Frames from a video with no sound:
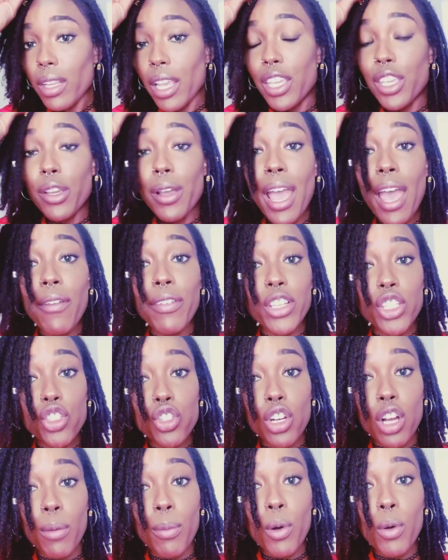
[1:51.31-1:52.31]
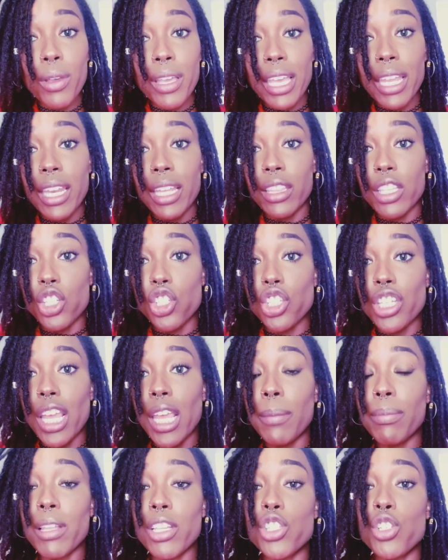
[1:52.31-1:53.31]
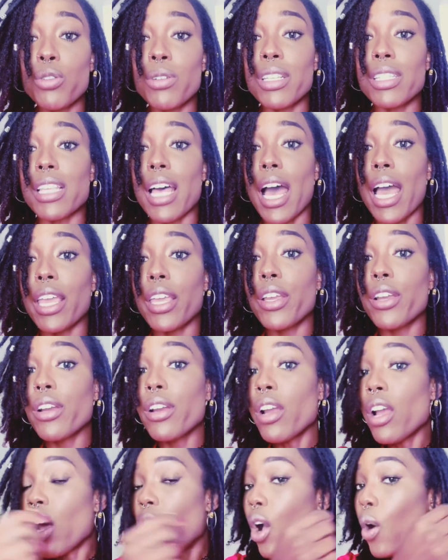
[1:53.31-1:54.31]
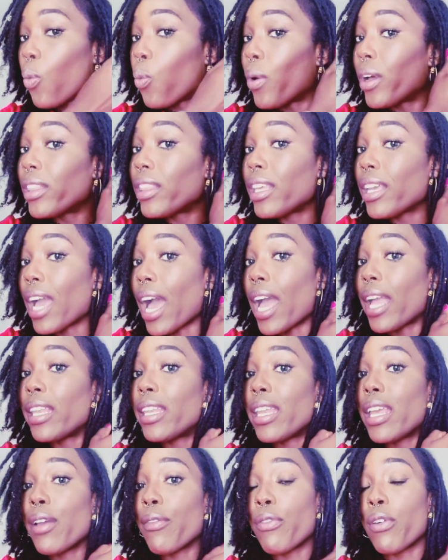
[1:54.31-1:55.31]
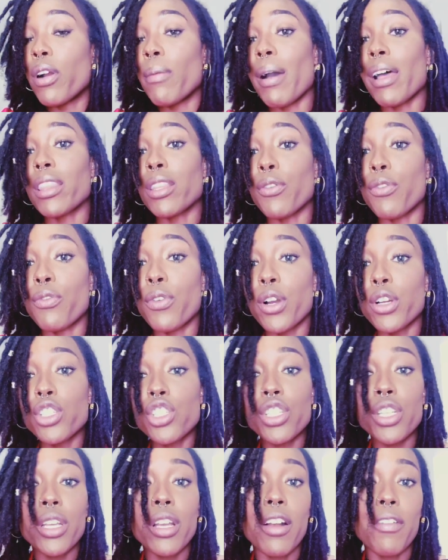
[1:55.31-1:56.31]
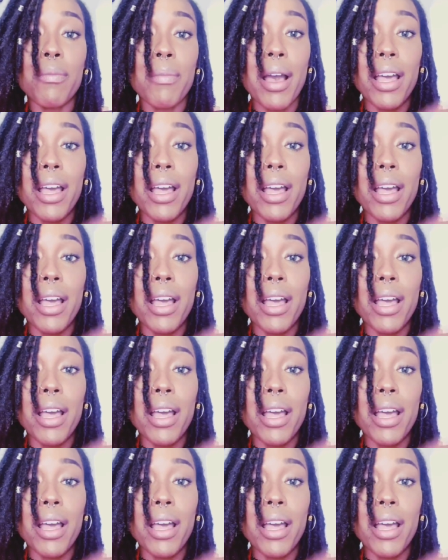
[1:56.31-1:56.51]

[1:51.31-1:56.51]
and you're having trouble getting the shape that you desire, one thing I did for about the first year of